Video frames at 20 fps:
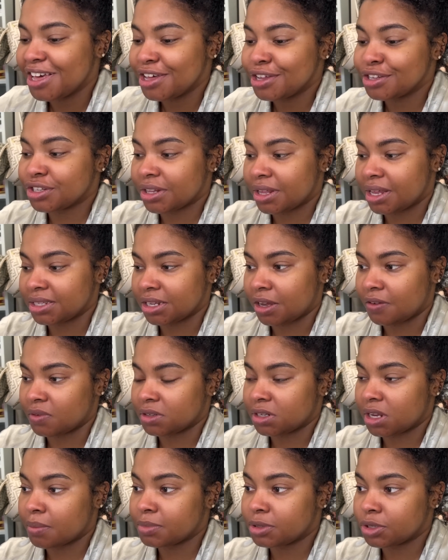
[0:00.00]
So that's off the
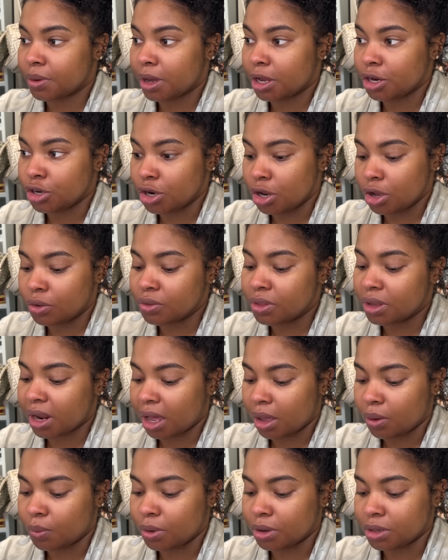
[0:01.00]
top. So I know that
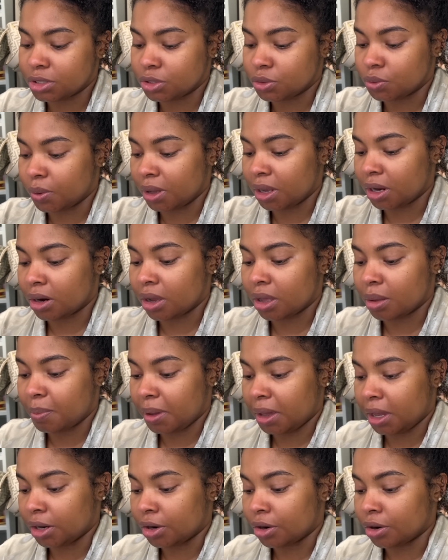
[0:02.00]
I want to wear a
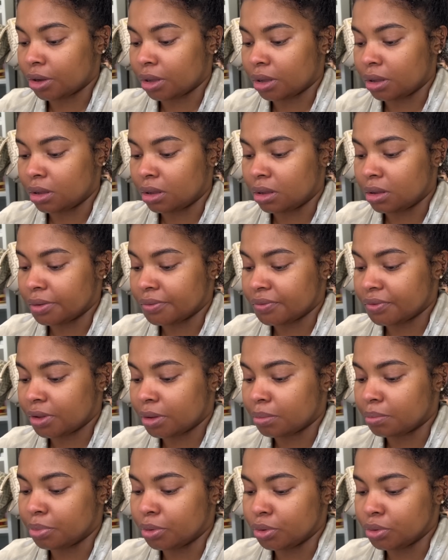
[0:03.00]
pair of
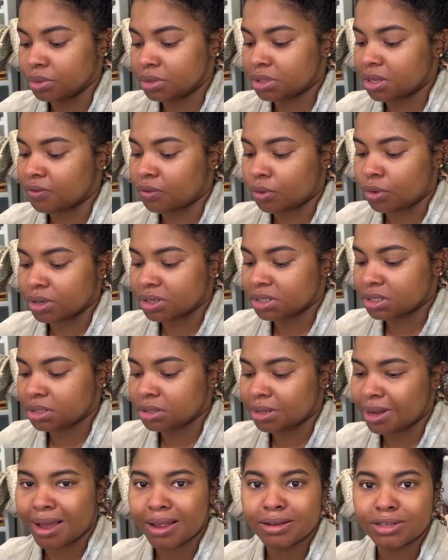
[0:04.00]
boots. Of course,
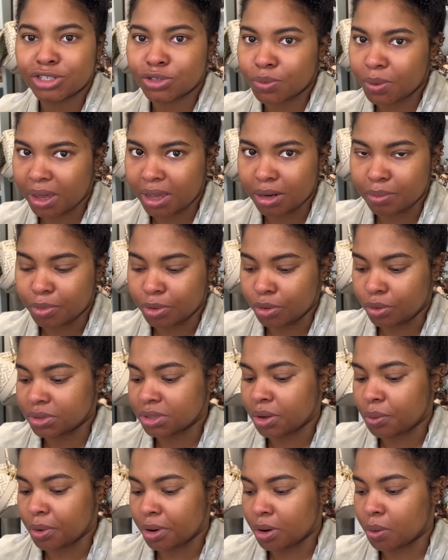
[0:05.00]
not suede boots.
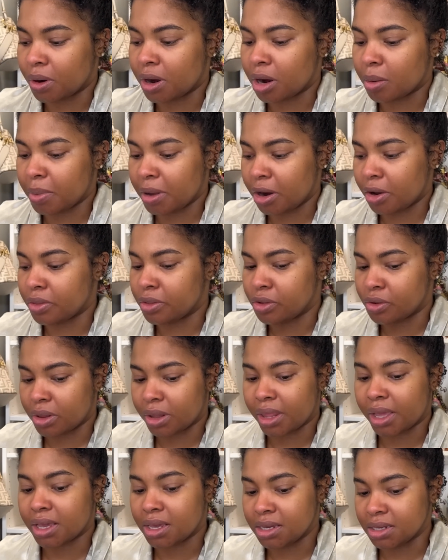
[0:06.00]
I want to wear a pair that you can
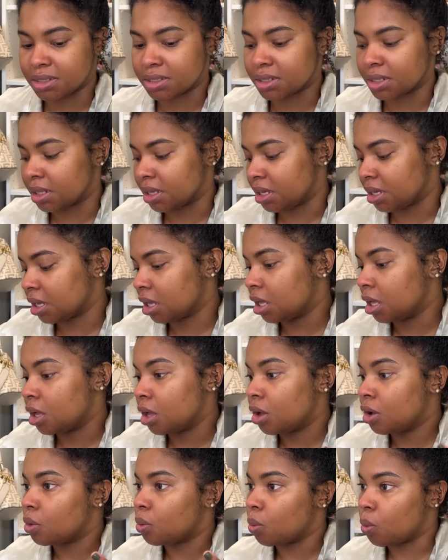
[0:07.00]
like easily
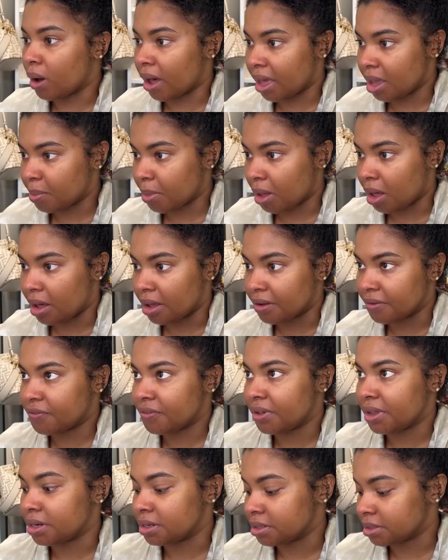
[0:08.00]
wipe off
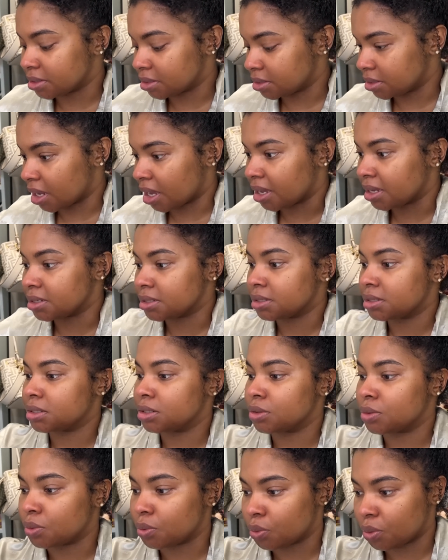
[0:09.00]
and is nice
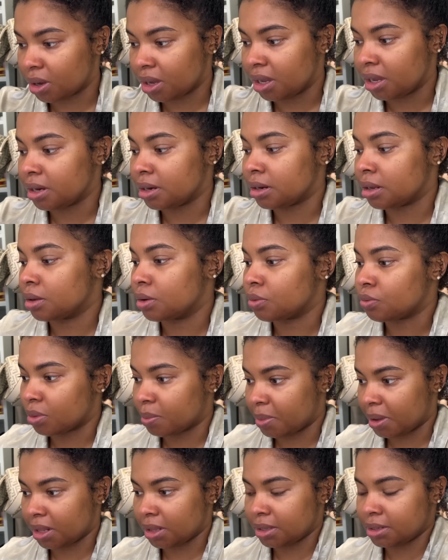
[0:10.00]
rain
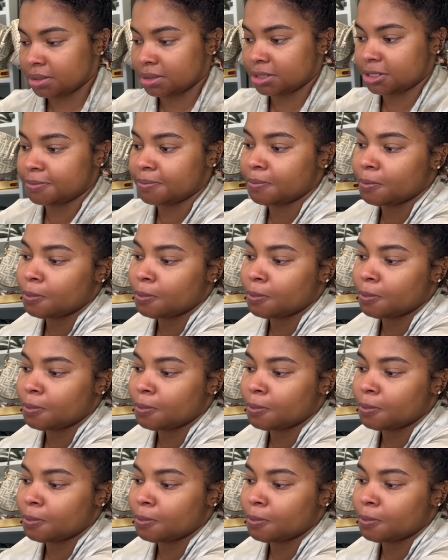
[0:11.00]
repellent.